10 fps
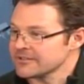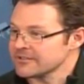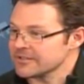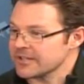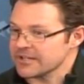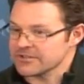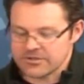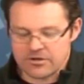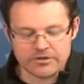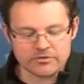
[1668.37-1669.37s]
Okay,
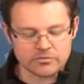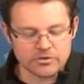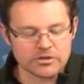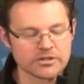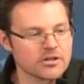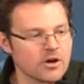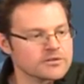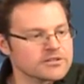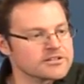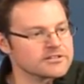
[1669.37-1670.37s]
so we'll go
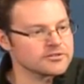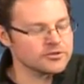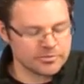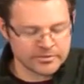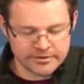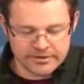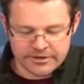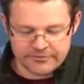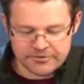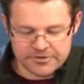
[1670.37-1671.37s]
into this loop
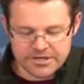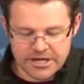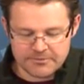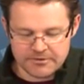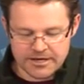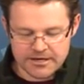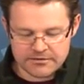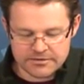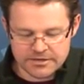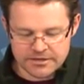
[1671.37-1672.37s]
the first time
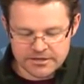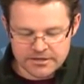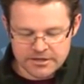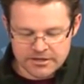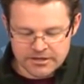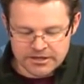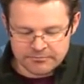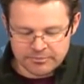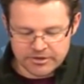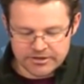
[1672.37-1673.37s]
around,
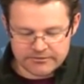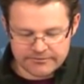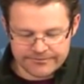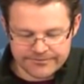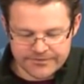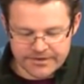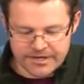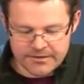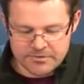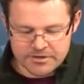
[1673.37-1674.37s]
input a
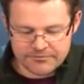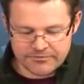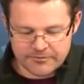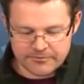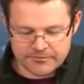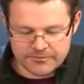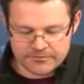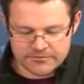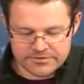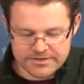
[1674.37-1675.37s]
number from
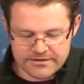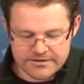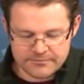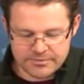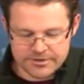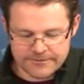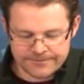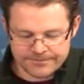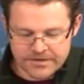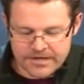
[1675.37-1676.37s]
standard input,
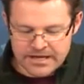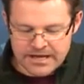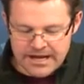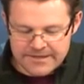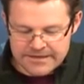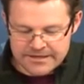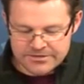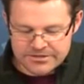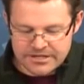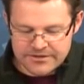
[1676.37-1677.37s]
and then
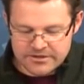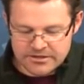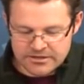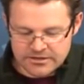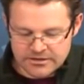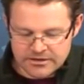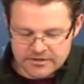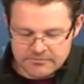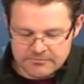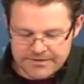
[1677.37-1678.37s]
here's another
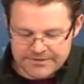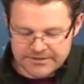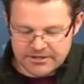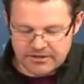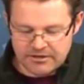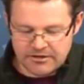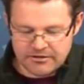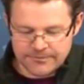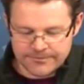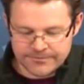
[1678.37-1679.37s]
method
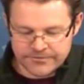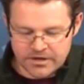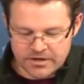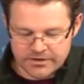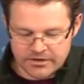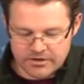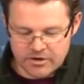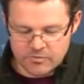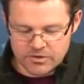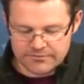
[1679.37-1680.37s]
call on our
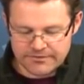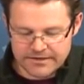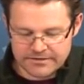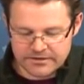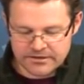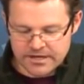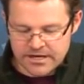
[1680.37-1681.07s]
homework vector.